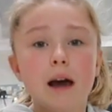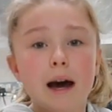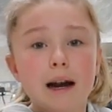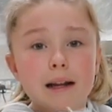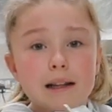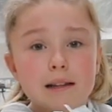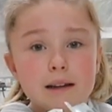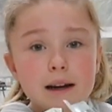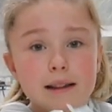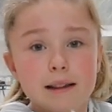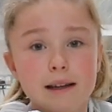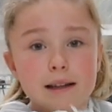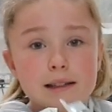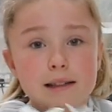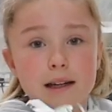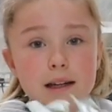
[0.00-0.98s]
and it's like
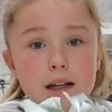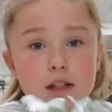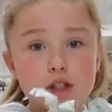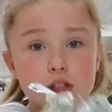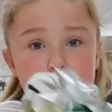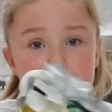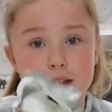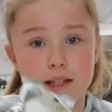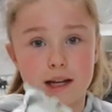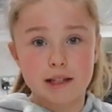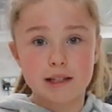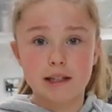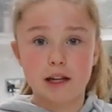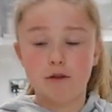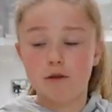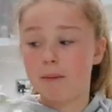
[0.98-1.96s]
this, and it just has
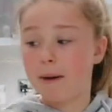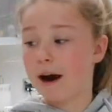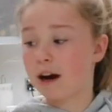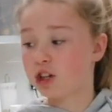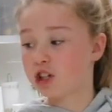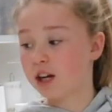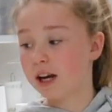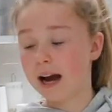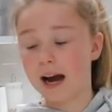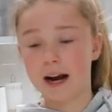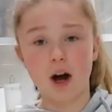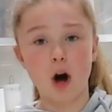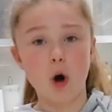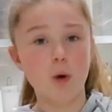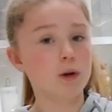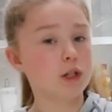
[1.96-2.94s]
silver packaging, and
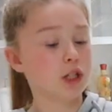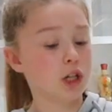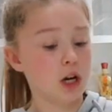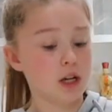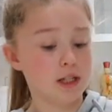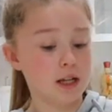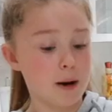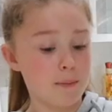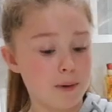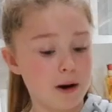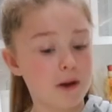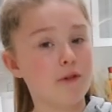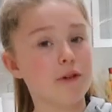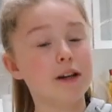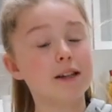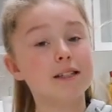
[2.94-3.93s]
it always turns out
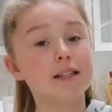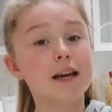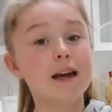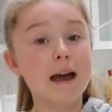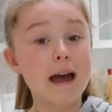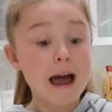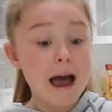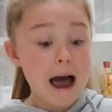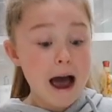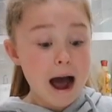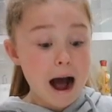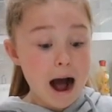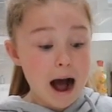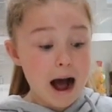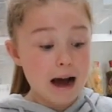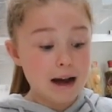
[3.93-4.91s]
perfect.
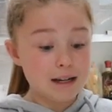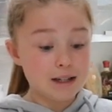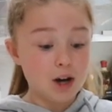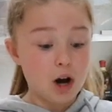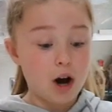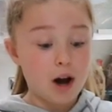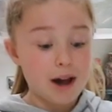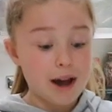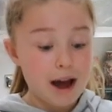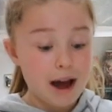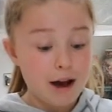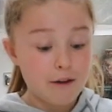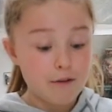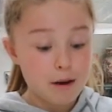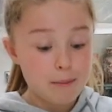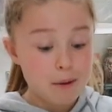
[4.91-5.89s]
And I
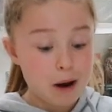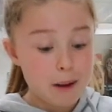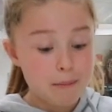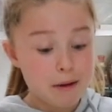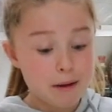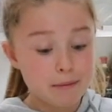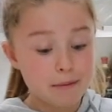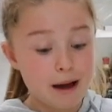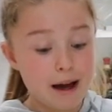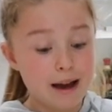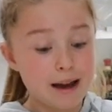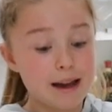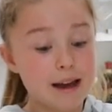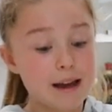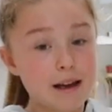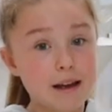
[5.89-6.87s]
have a piping
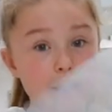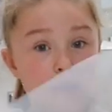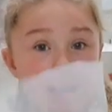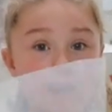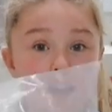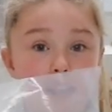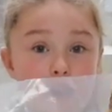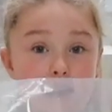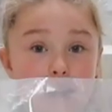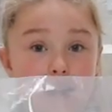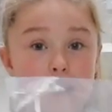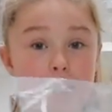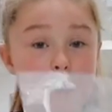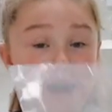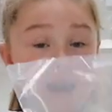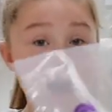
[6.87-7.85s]
bag
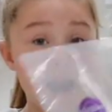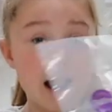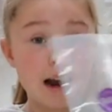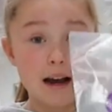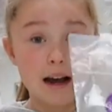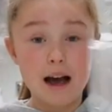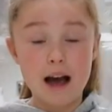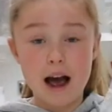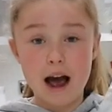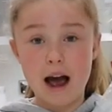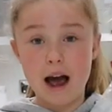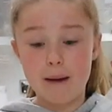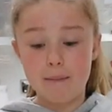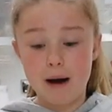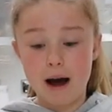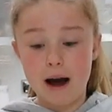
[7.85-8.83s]
here,
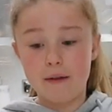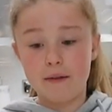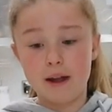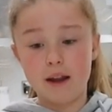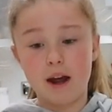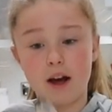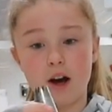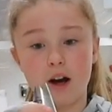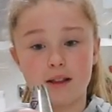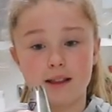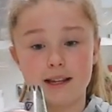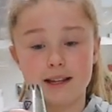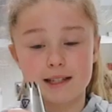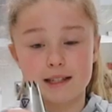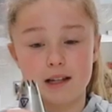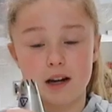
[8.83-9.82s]
and then I got
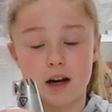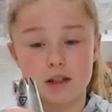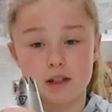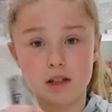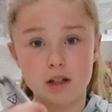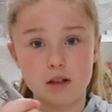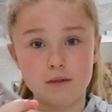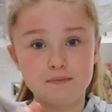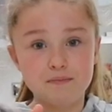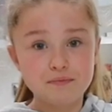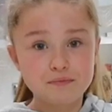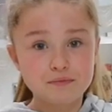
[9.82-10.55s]
this nozzle.